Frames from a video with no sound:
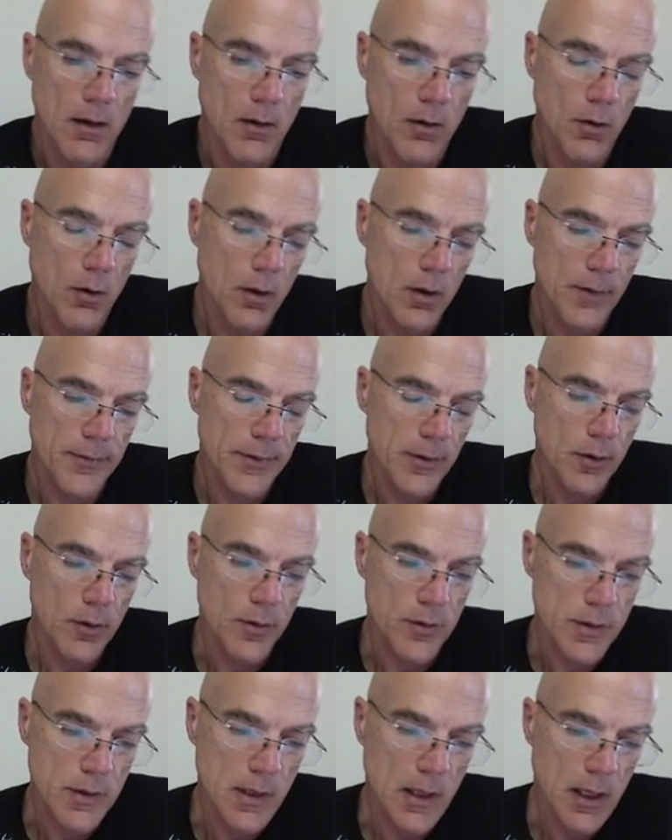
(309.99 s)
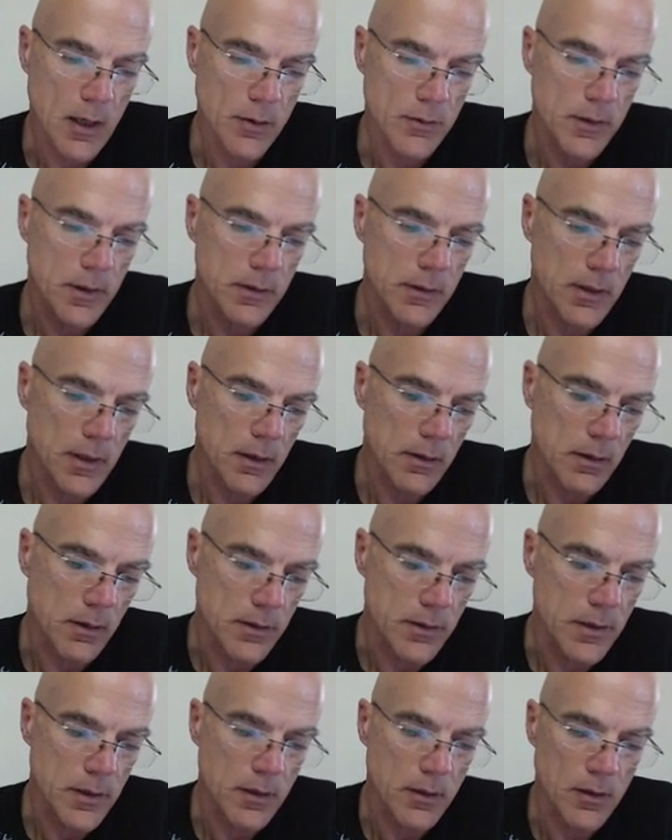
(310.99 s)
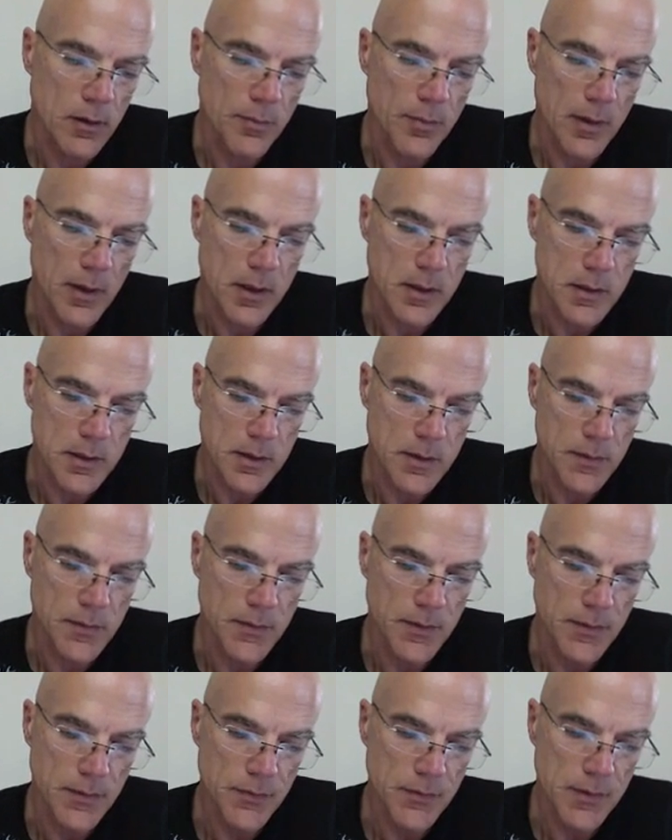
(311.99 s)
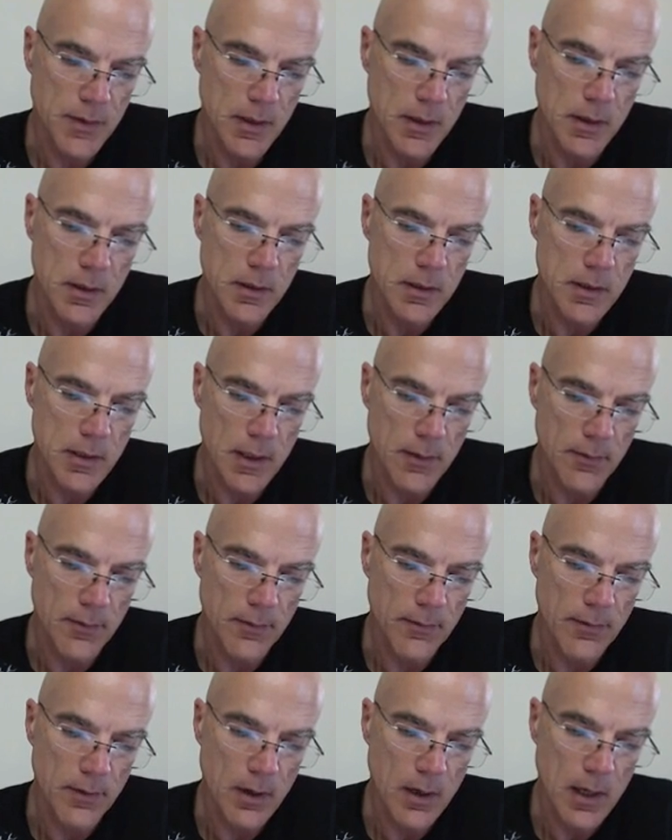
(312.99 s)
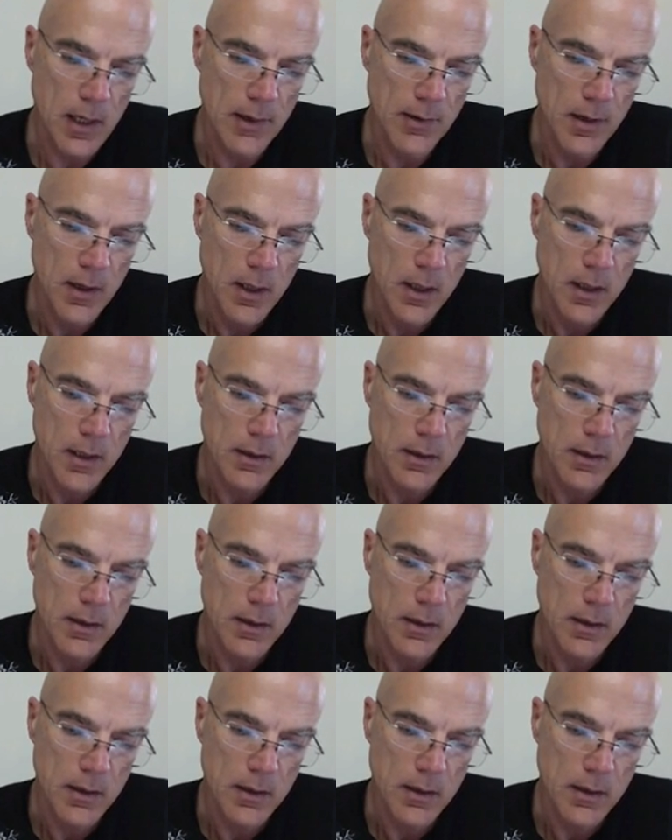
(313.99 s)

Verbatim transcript: Or if it goes down, then delta zero plus fifty point seven five,